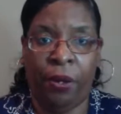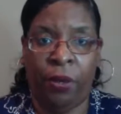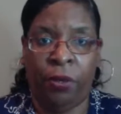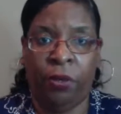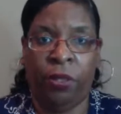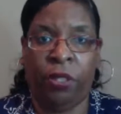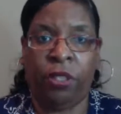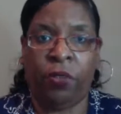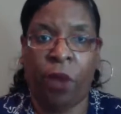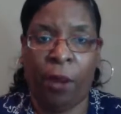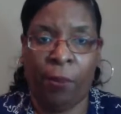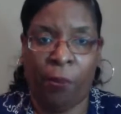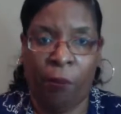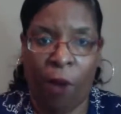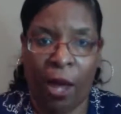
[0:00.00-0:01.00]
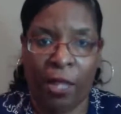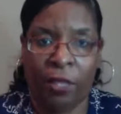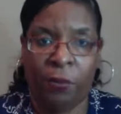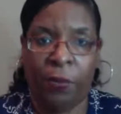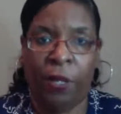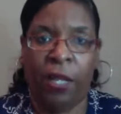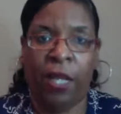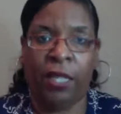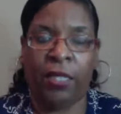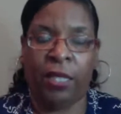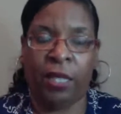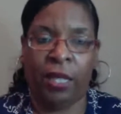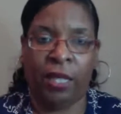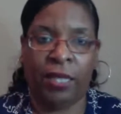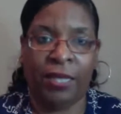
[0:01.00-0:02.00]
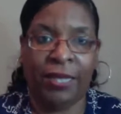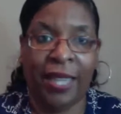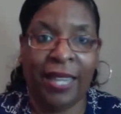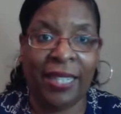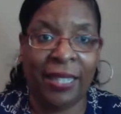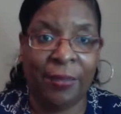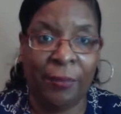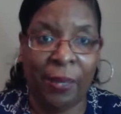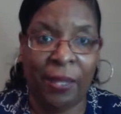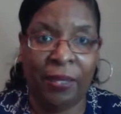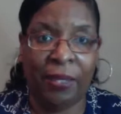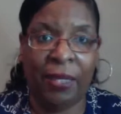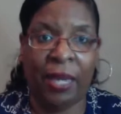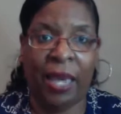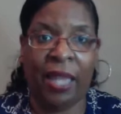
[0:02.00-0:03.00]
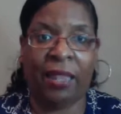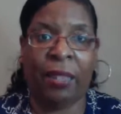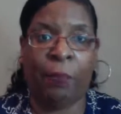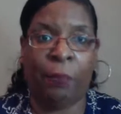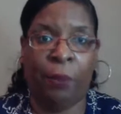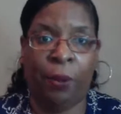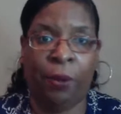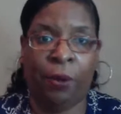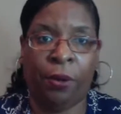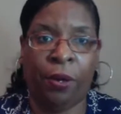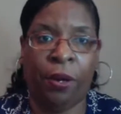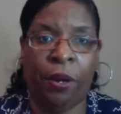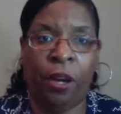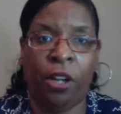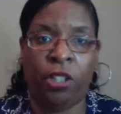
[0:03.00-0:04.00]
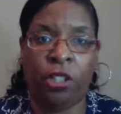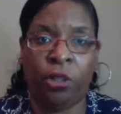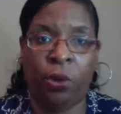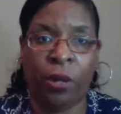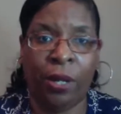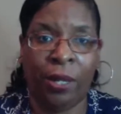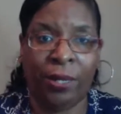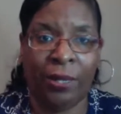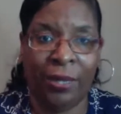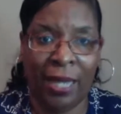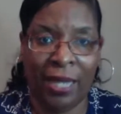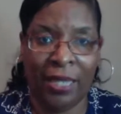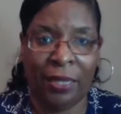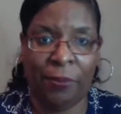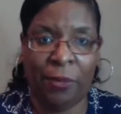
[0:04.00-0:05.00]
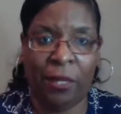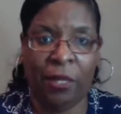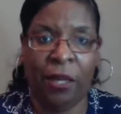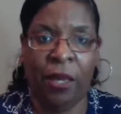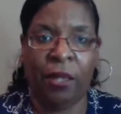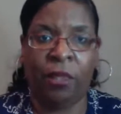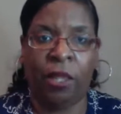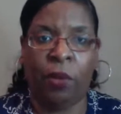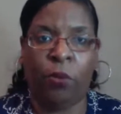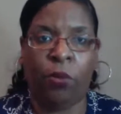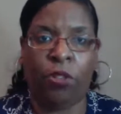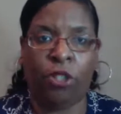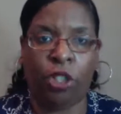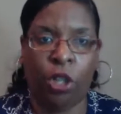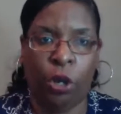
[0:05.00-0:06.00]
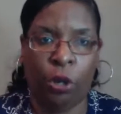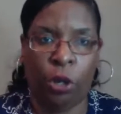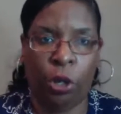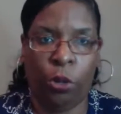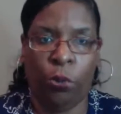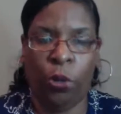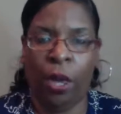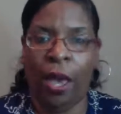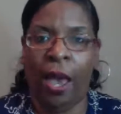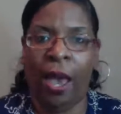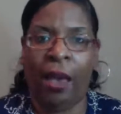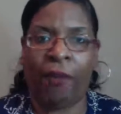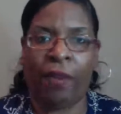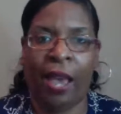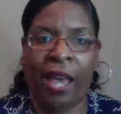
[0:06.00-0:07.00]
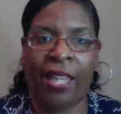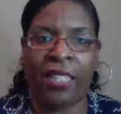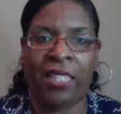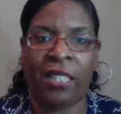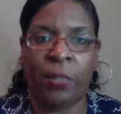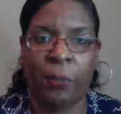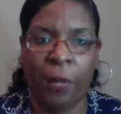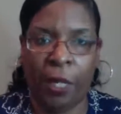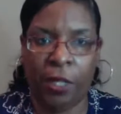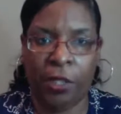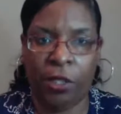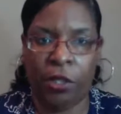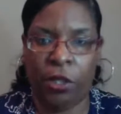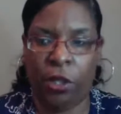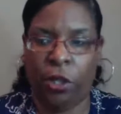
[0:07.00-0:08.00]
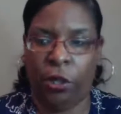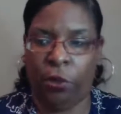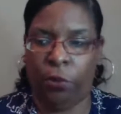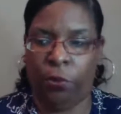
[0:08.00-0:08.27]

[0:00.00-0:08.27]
The Scribal Watchman is an assessment at the book, a short assessment that will show you how God speaks to you.